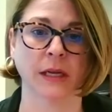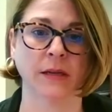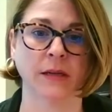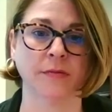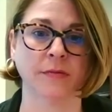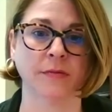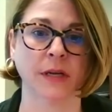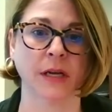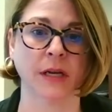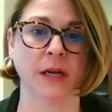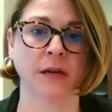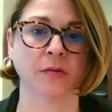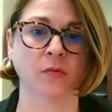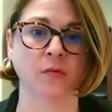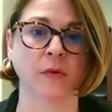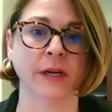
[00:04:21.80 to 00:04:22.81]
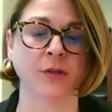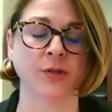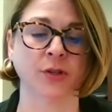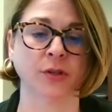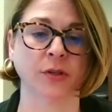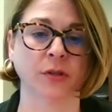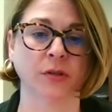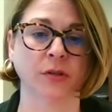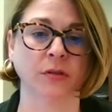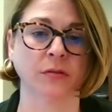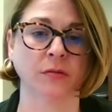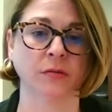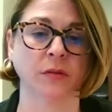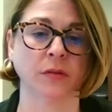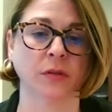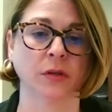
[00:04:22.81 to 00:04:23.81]
if not Rachel,
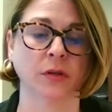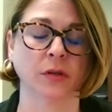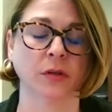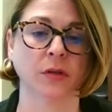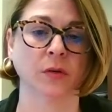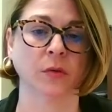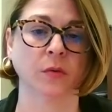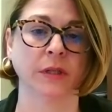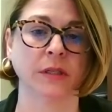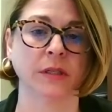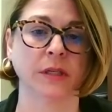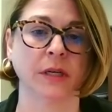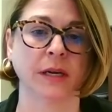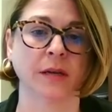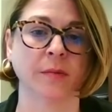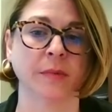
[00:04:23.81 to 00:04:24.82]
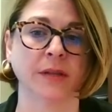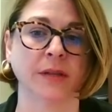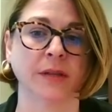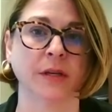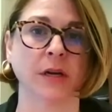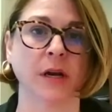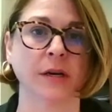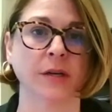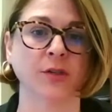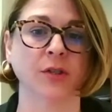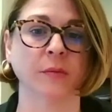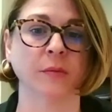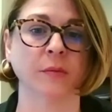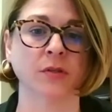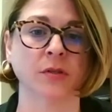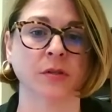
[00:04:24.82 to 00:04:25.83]
we'll then talk about the
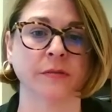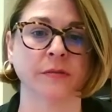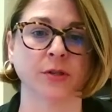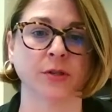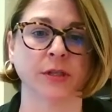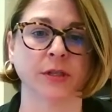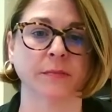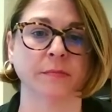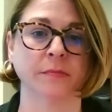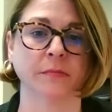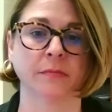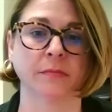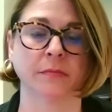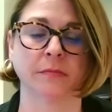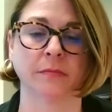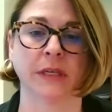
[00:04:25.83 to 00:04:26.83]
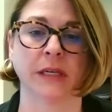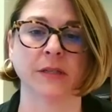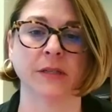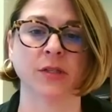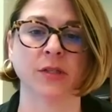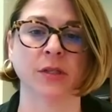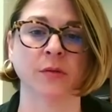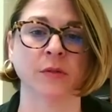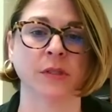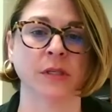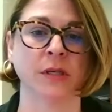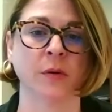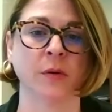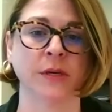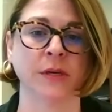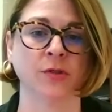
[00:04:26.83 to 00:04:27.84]
guardianship conservatorship. I don't
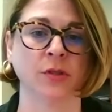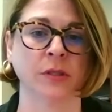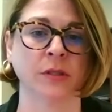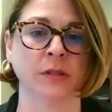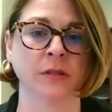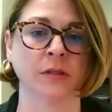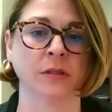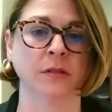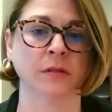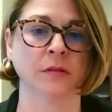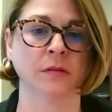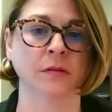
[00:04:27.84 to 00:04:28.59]
see questions.